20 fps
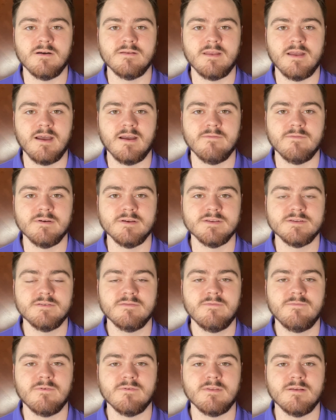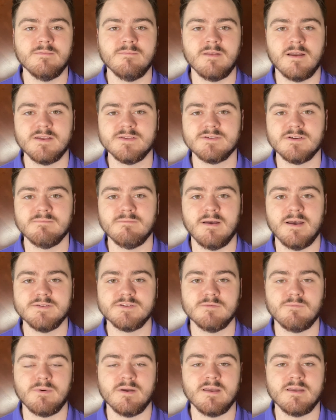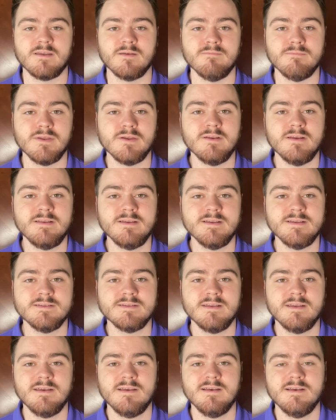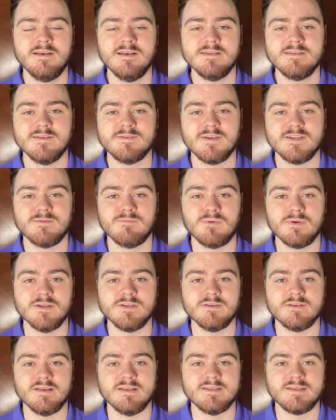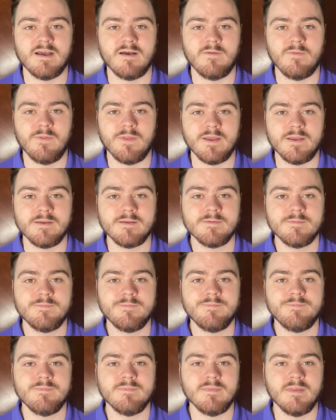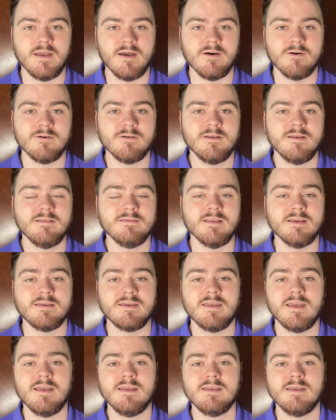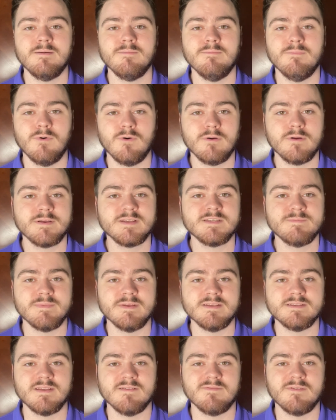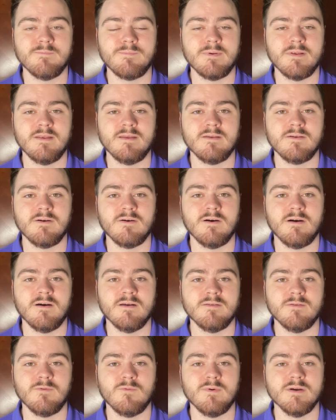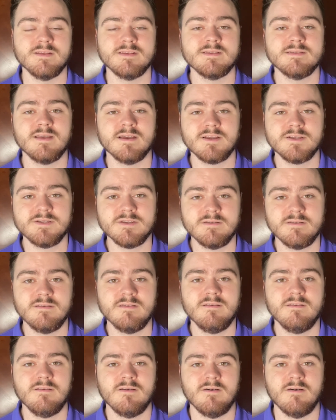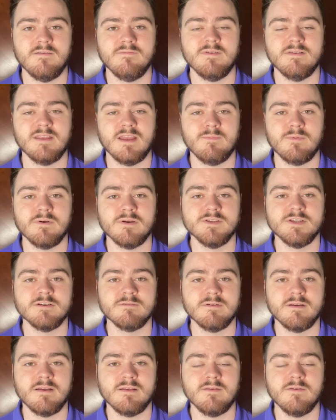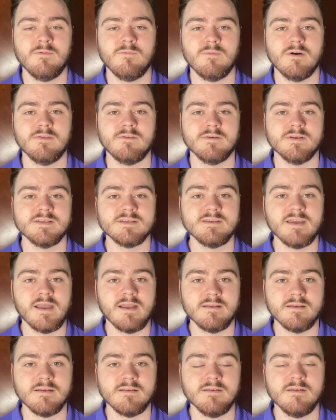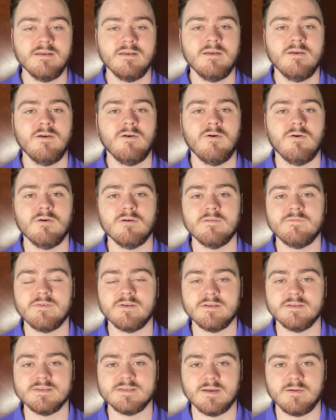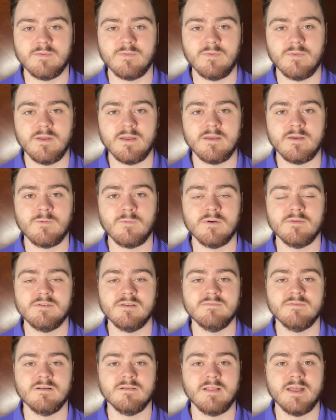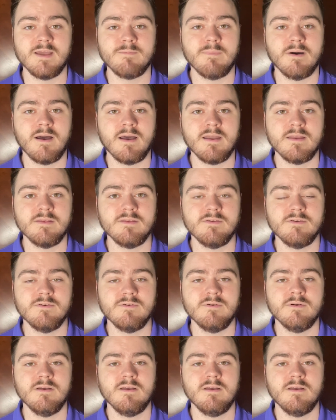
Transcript: average for the nicer master plan communities, such as Bridgeland and Town Lake. Now, they can get more expensive depending on what section of the neighborhood you're in, whether it's gated or if you're in Town Lake, whether you have a lake behind you.